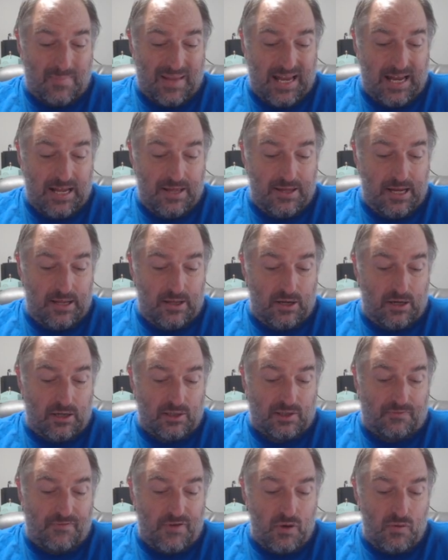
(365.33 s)
then
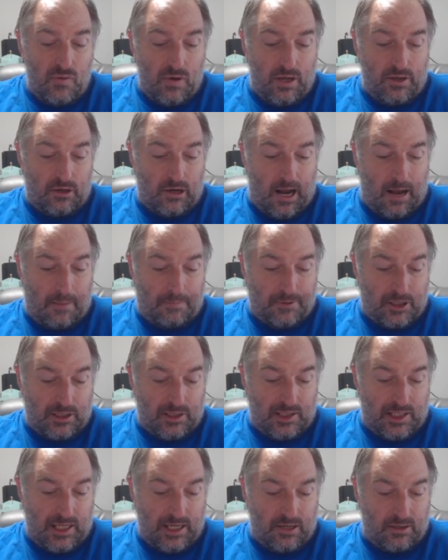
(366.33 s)
there's a few other
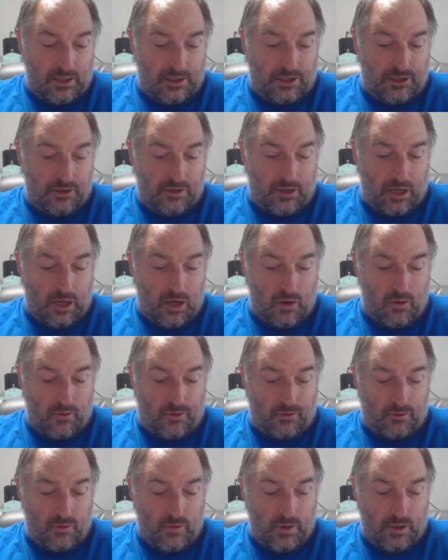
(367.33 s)
options here that you could go
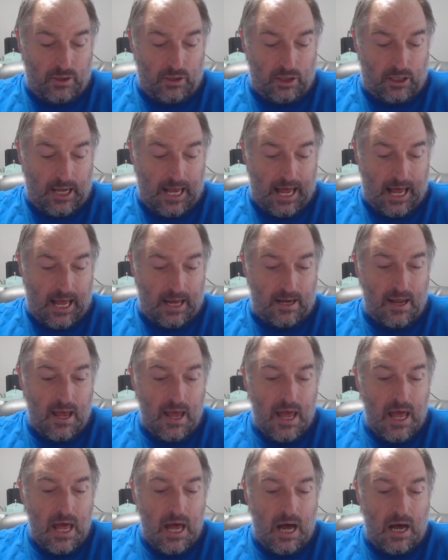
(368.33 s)
through and look at.
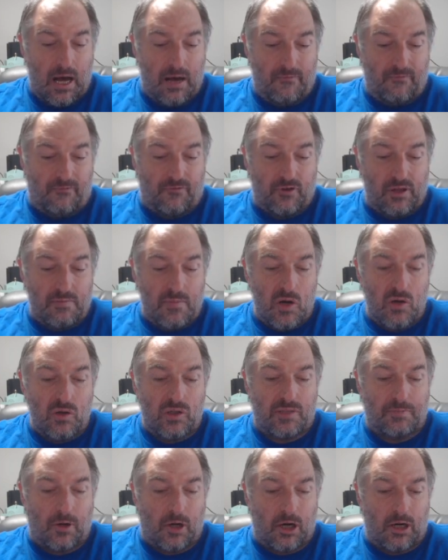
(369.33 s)
For the
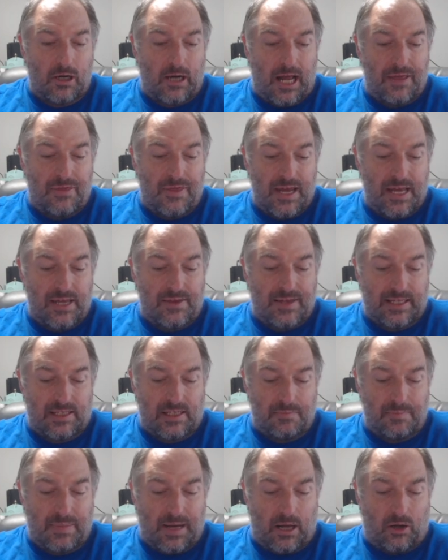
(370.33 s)
most part, I think that's
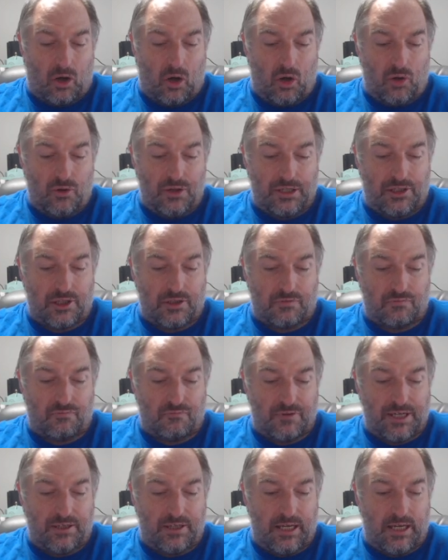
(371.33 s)
about all that you're
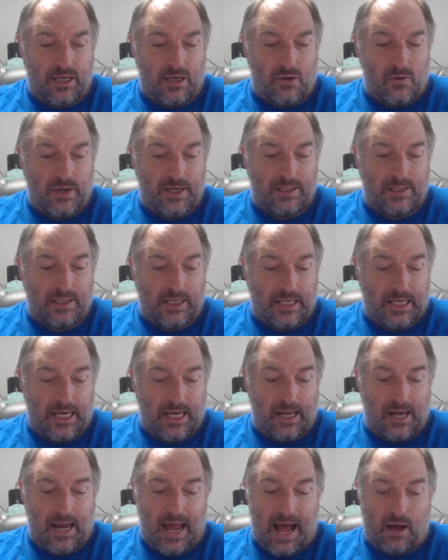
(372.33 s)
really going to
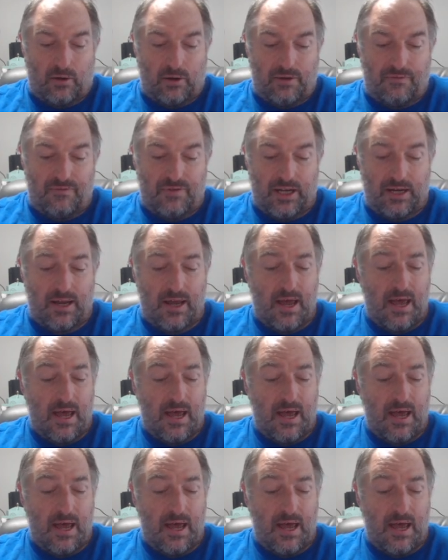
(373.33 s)
get out of it,